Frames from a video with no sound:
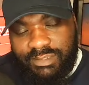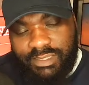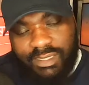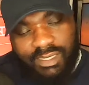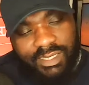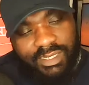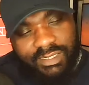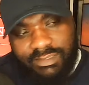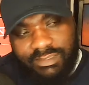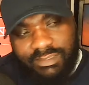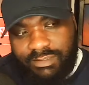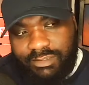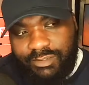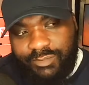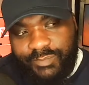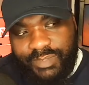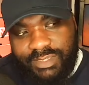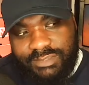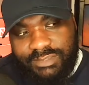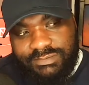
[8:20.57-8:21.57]
I don't know,
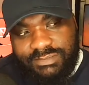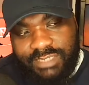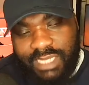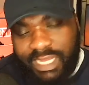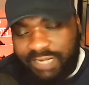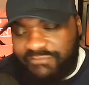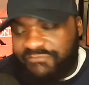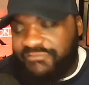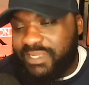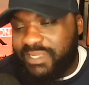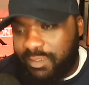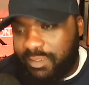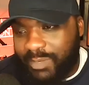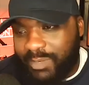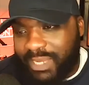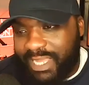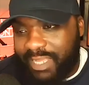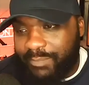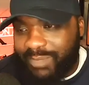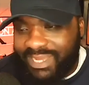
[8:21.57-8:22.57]
man. I'd think
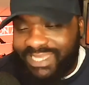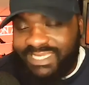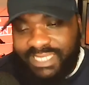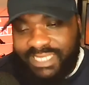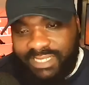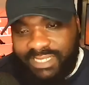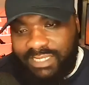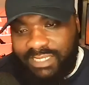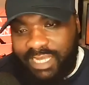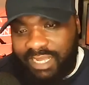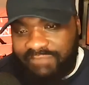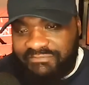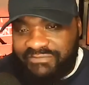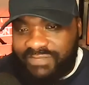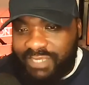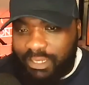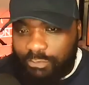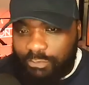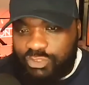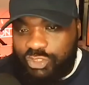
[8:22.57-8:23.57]
about it, but again, I
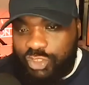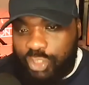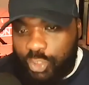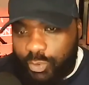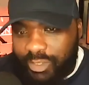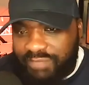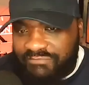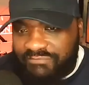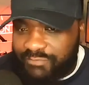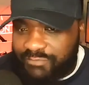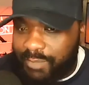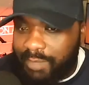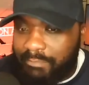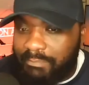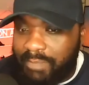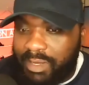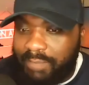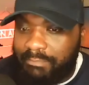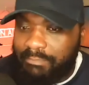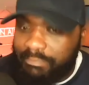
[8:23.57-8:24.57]
think I would do it for my
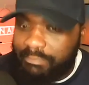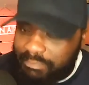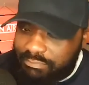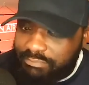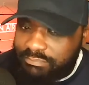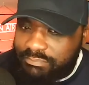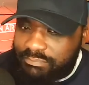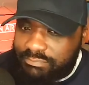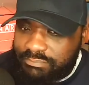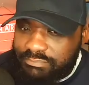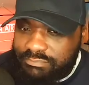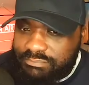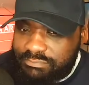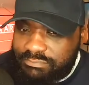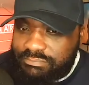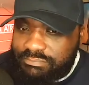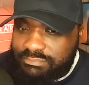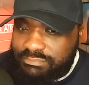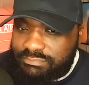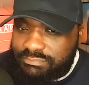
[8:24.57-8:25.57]
mum.
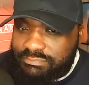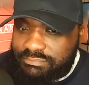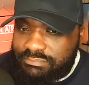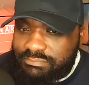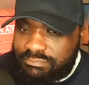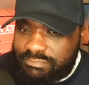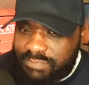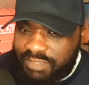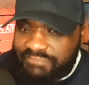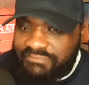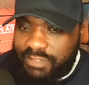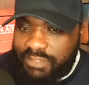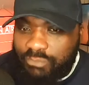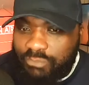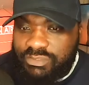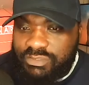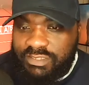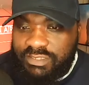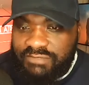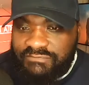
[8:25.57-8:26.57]
I think I
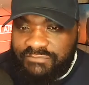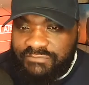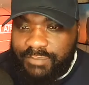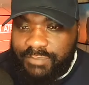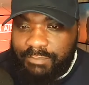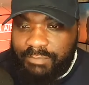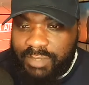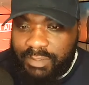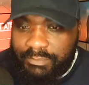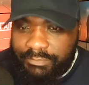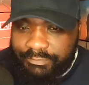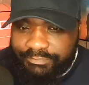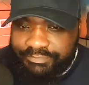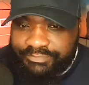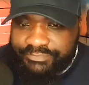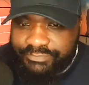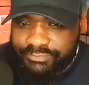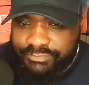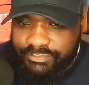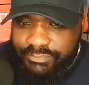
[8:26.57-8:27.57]
would do it for my mum.
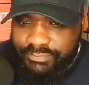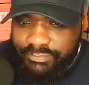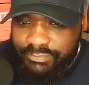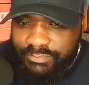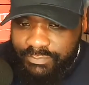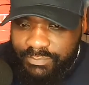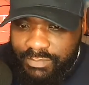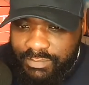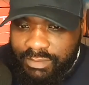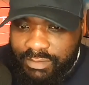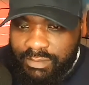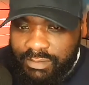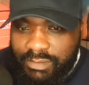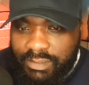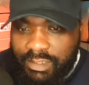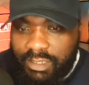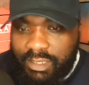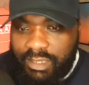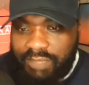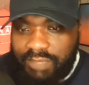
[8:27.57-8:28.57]

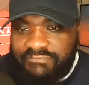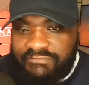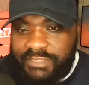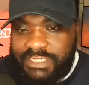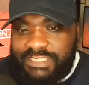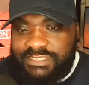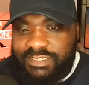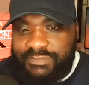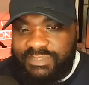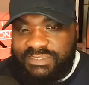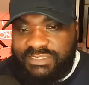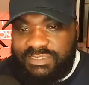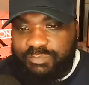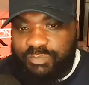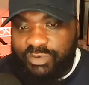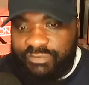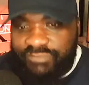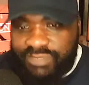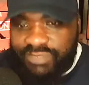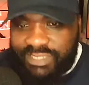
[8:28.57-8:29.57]
Funny Tommy says,
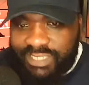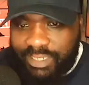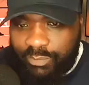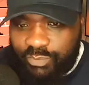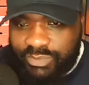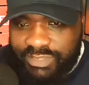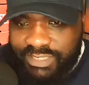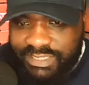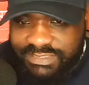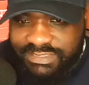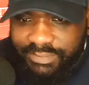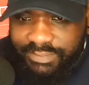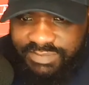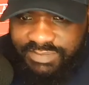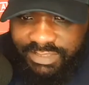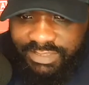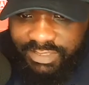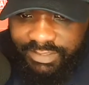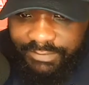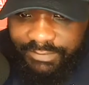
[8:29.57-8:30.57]
morally, I wouldn't
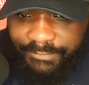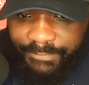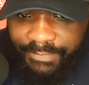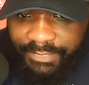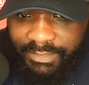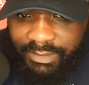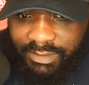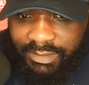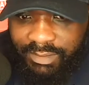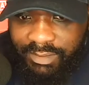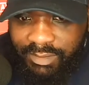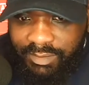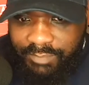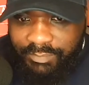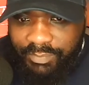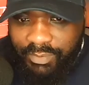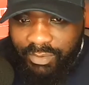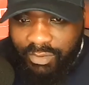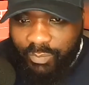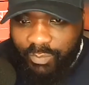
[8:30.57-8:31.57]
accept it,
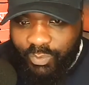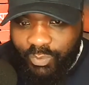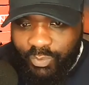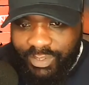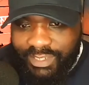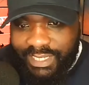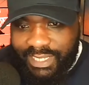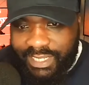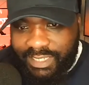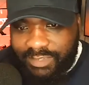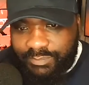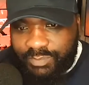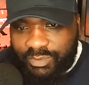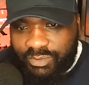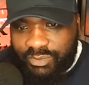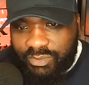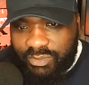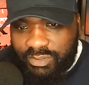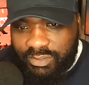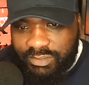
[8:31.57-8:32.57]
but on one hand,
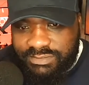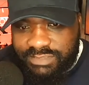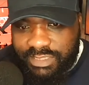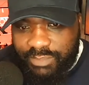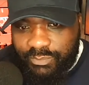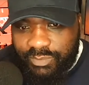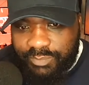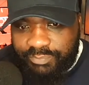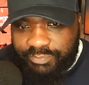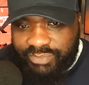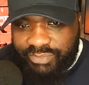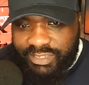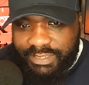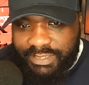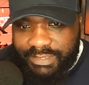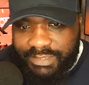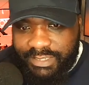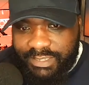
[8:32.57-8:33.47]
because it would bring you